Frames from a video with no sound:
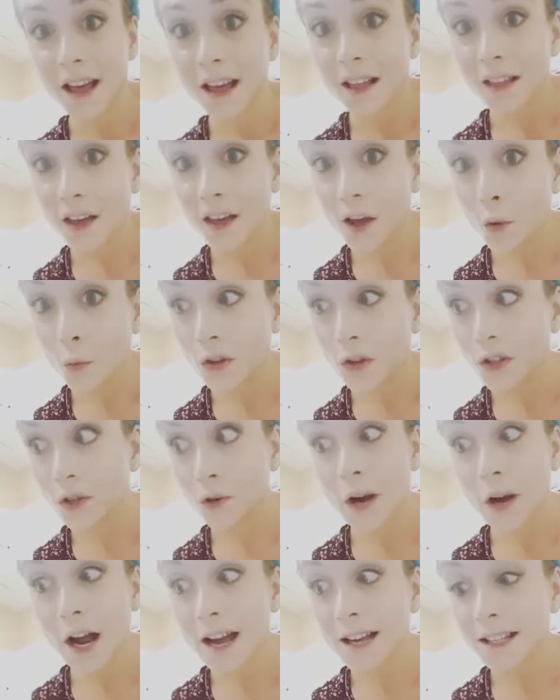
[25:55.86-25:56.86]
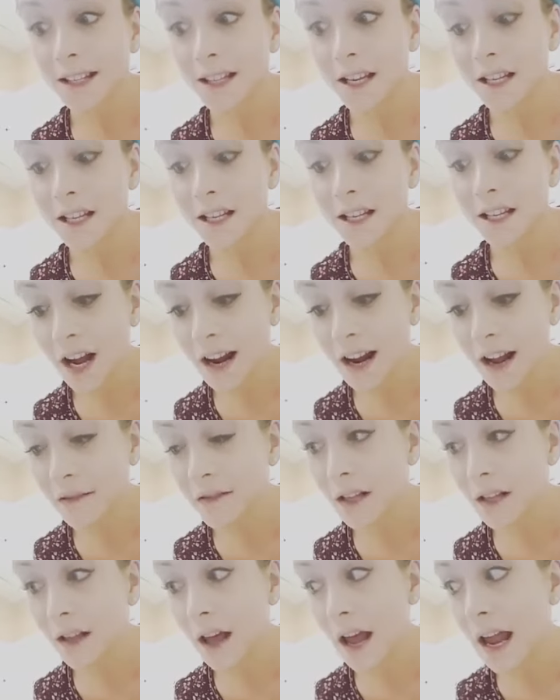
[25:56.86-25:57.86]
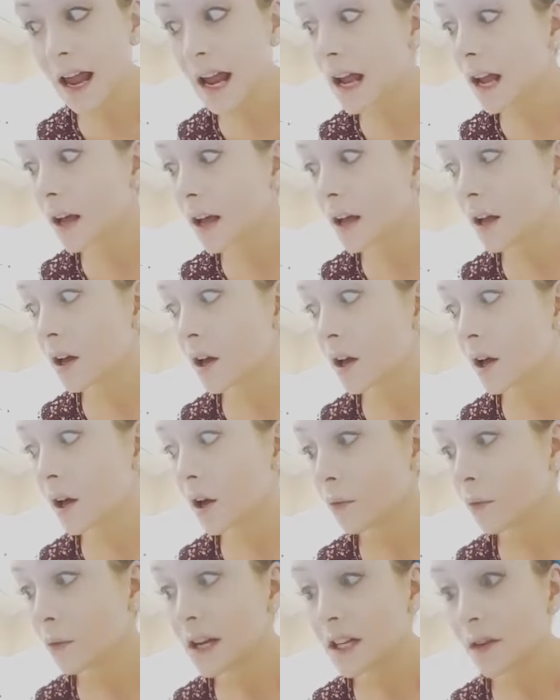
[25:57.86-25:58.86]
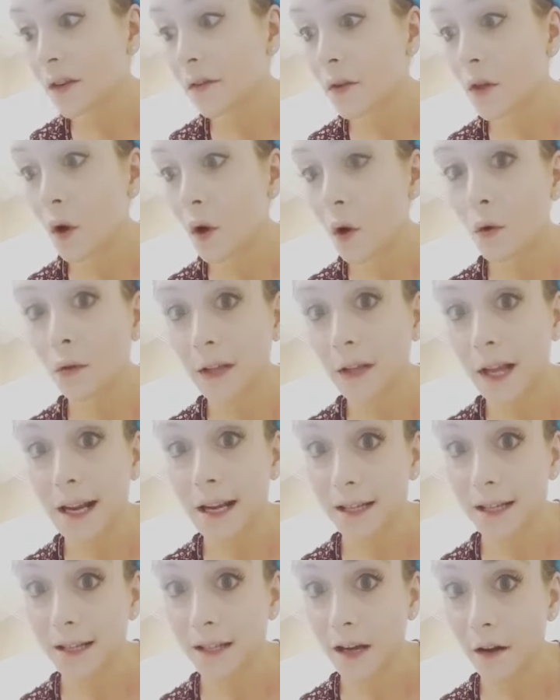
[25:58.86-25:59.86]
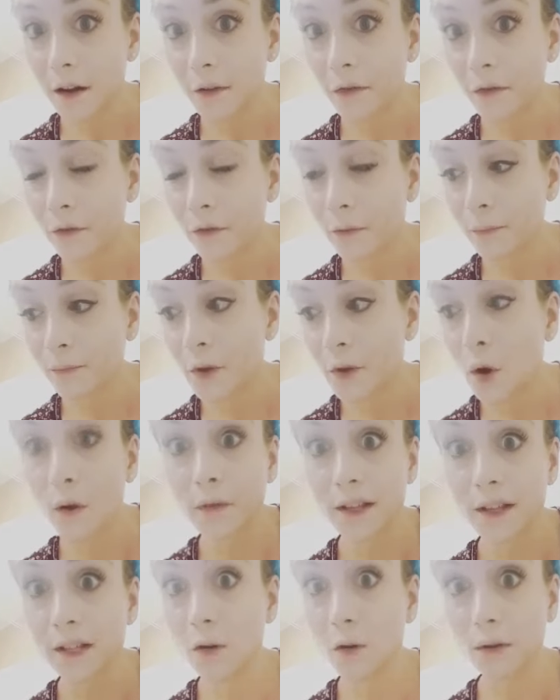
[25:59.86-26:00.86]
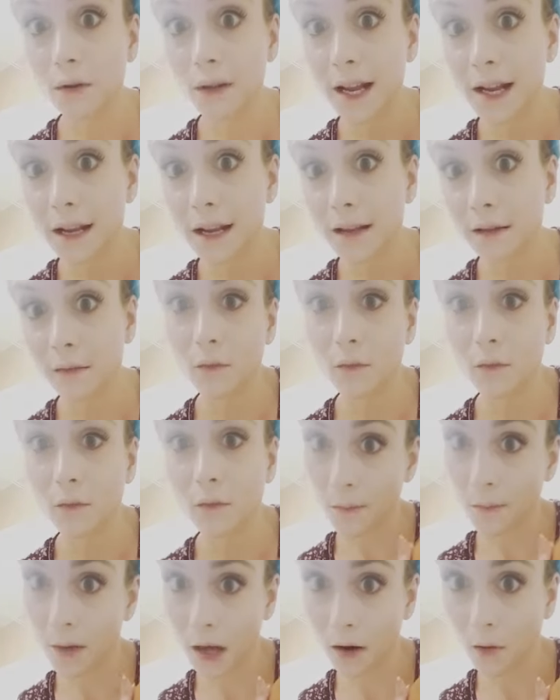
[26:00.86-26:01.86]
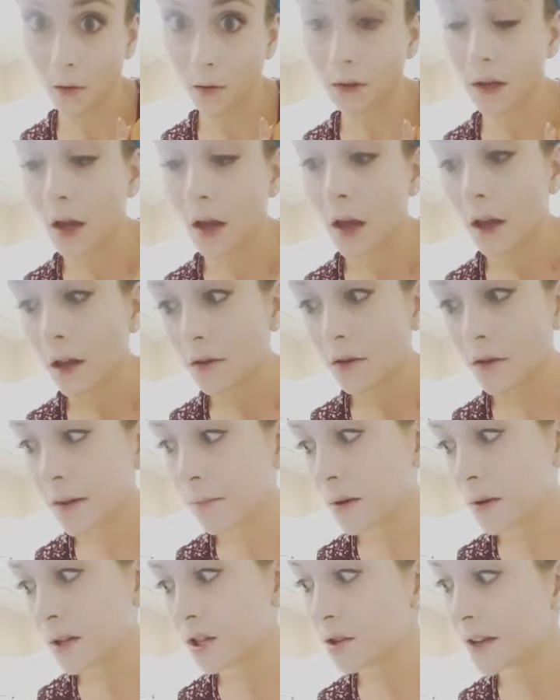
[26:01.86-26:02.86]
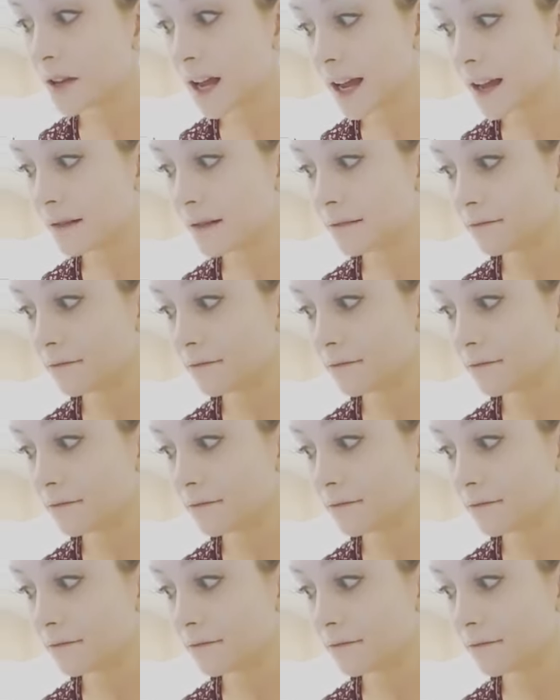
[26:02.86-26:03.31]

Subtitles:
Like, with psoriasis, you kind of have to, like, reach for the old lady stuff. No offense to old ladies, I'm kind of old. You can't